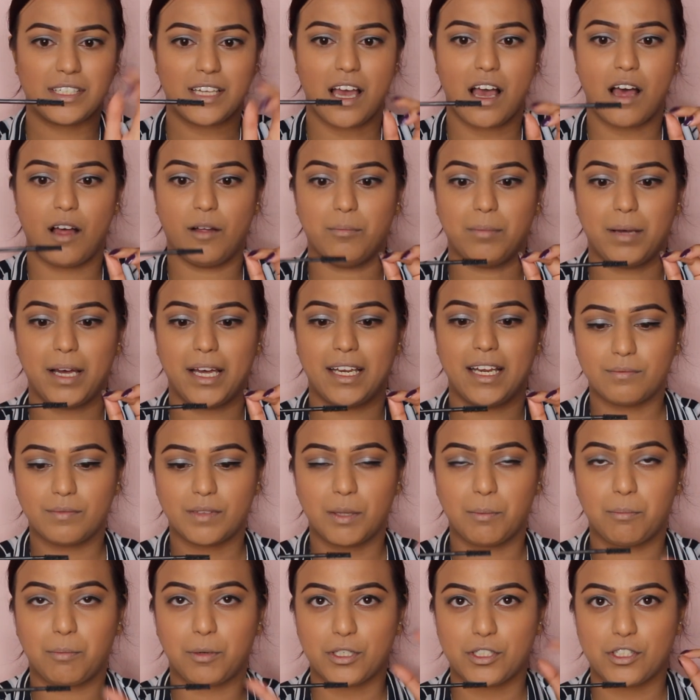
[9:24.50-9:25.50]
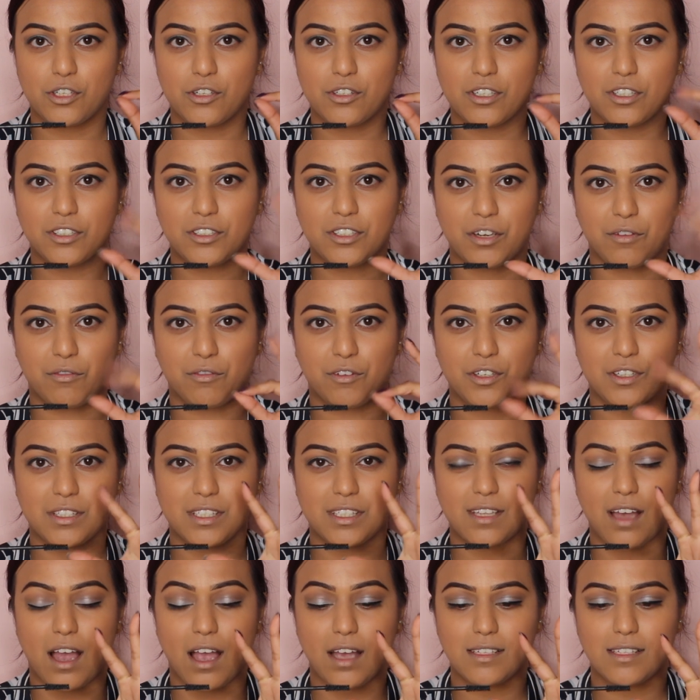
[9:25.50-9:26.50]
tell, but the bristles are different
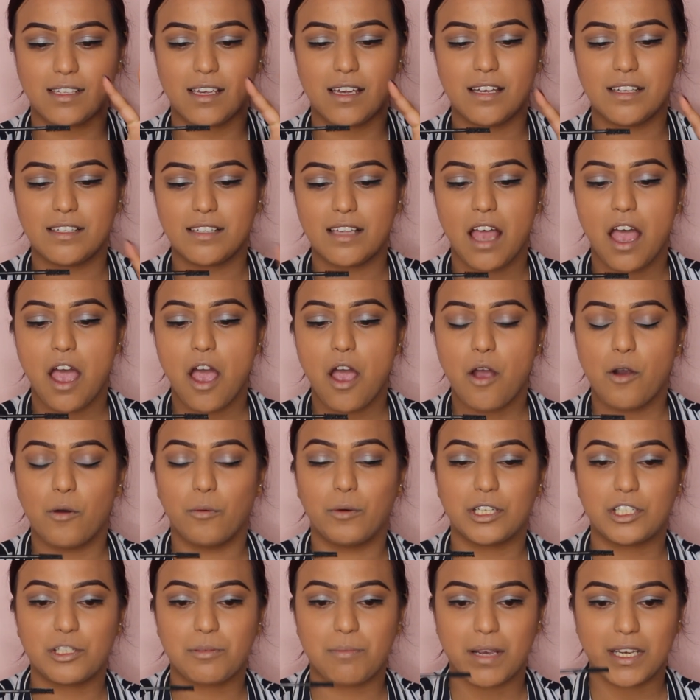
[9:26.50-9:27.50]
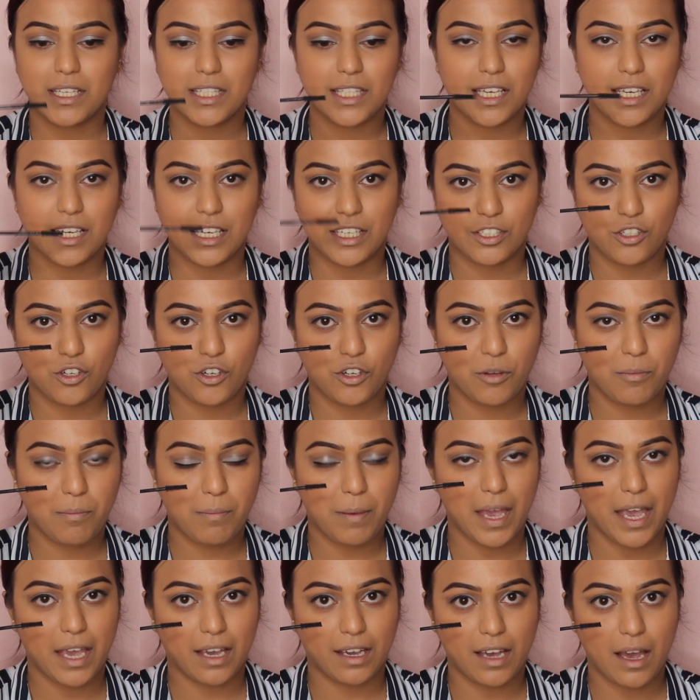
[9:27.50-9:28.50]
sizes, which makes it easier to
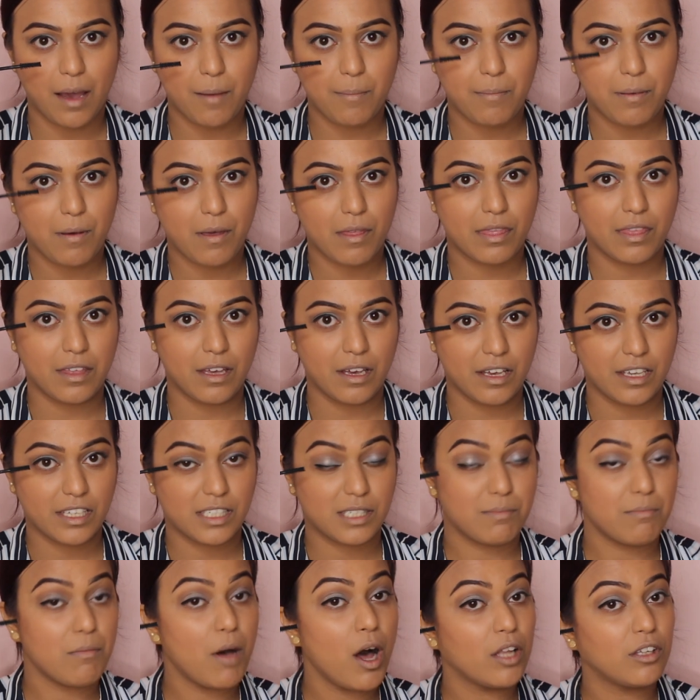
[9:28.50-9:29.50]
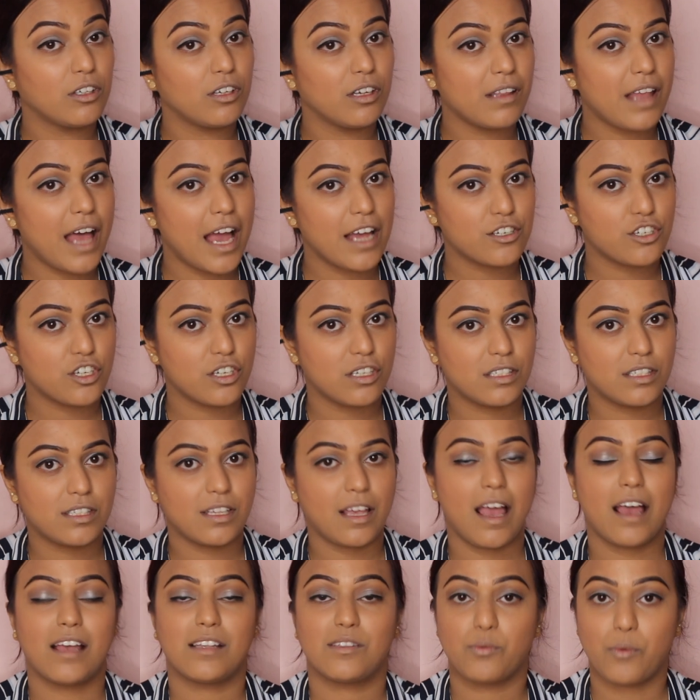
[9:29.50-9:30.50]
pick up the smaller lashes
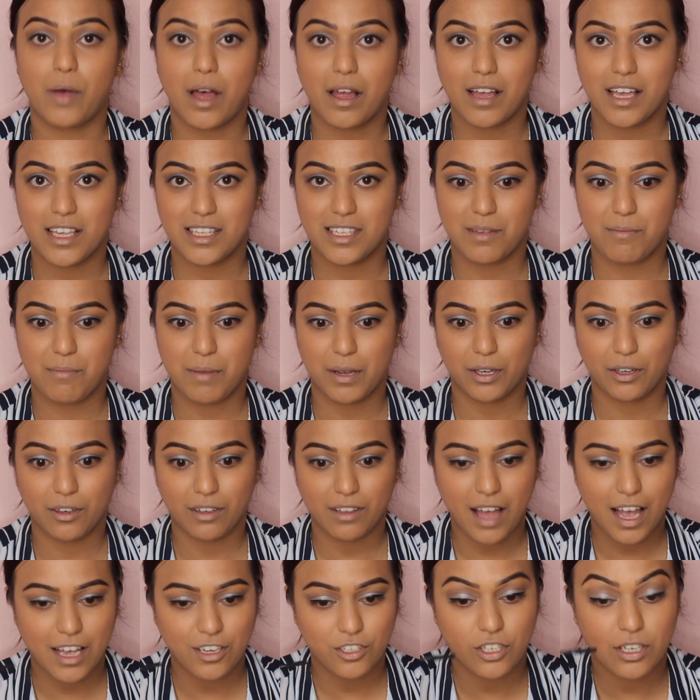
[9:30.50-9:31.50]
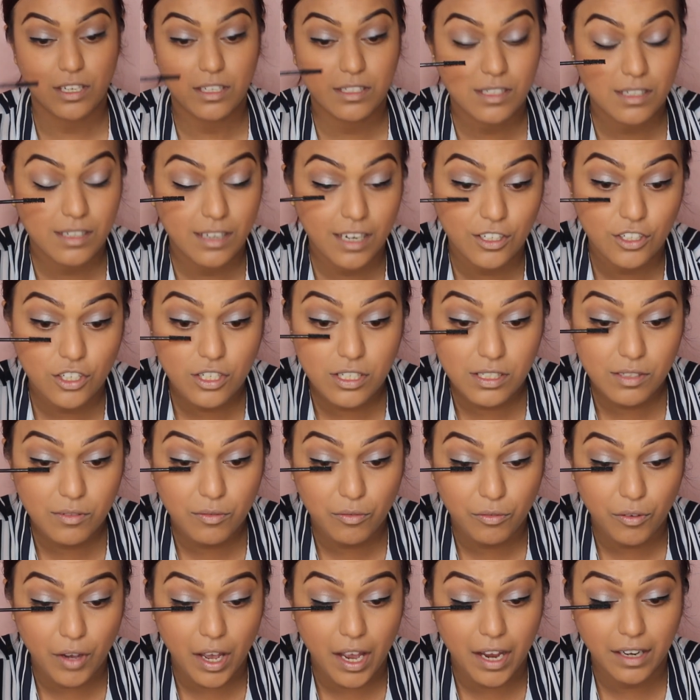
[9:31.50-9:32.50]
as well as the bigger lashes. And I just
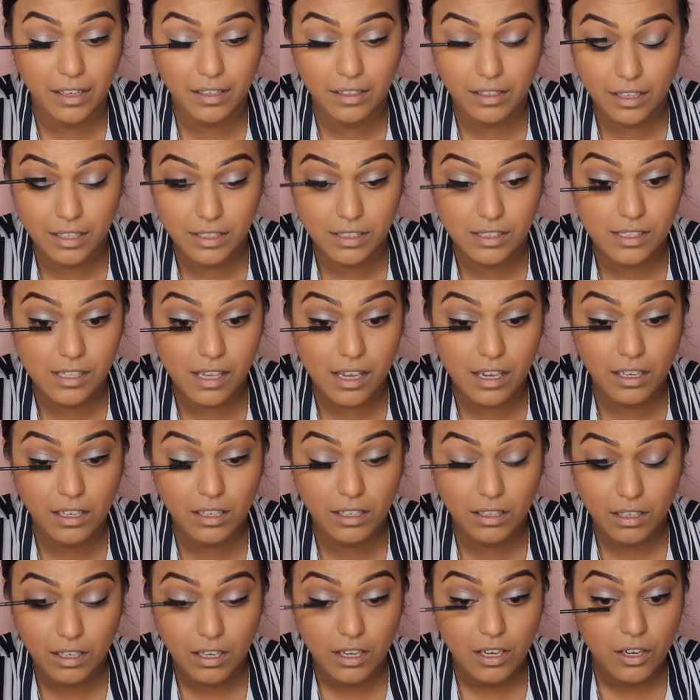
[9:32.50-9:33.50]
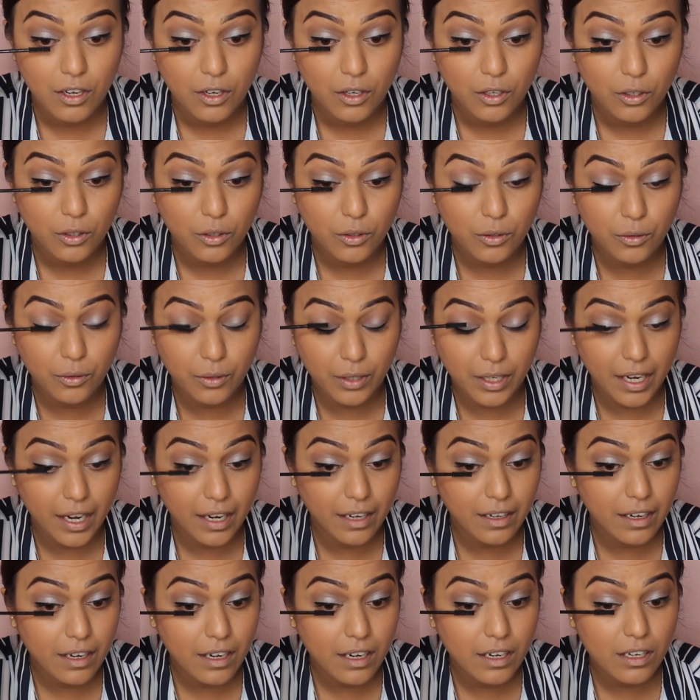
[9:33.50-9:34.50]
find it's like
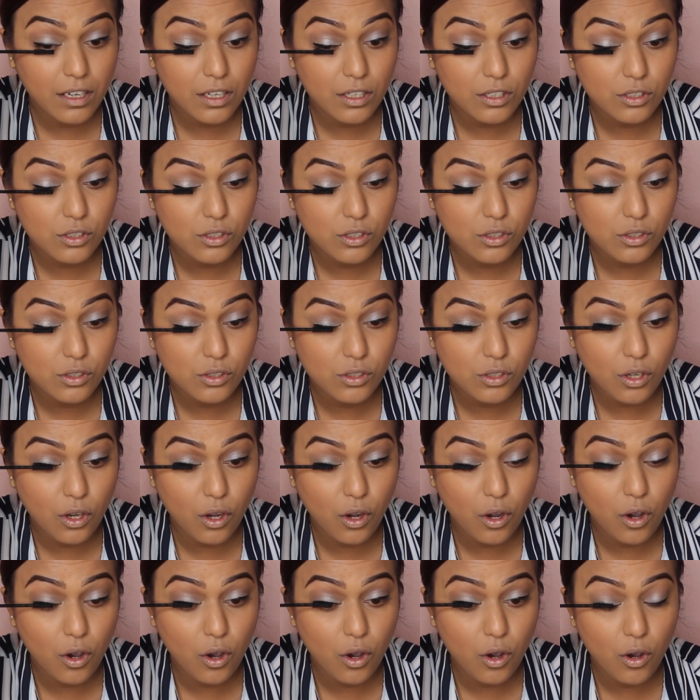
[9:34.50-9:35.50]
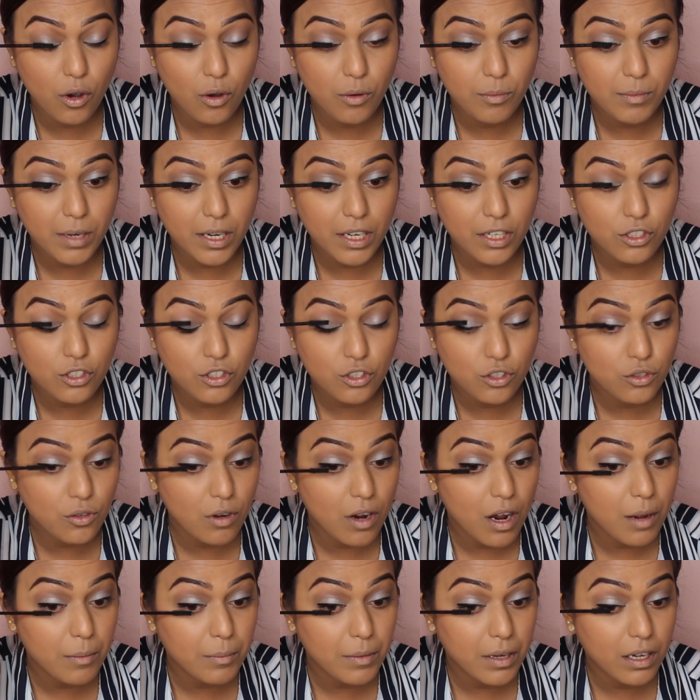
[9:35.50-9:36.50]
created so much
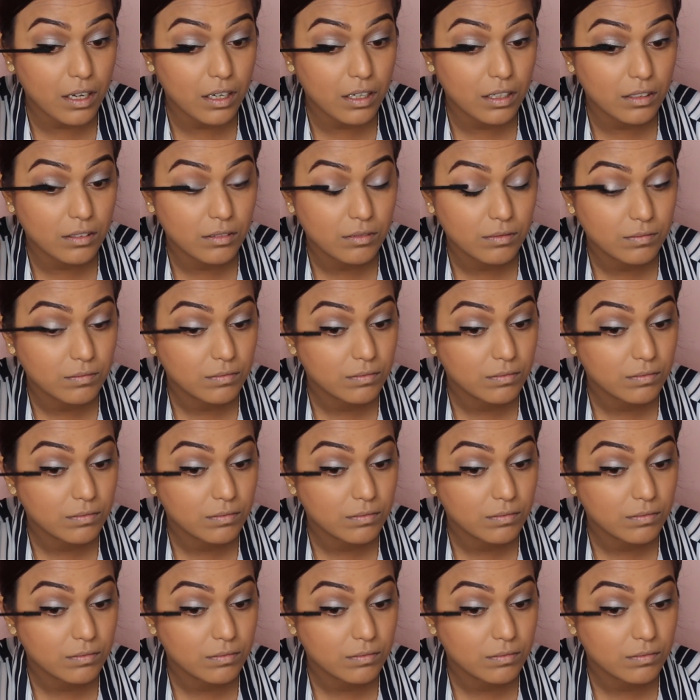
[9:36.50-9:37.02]
drama.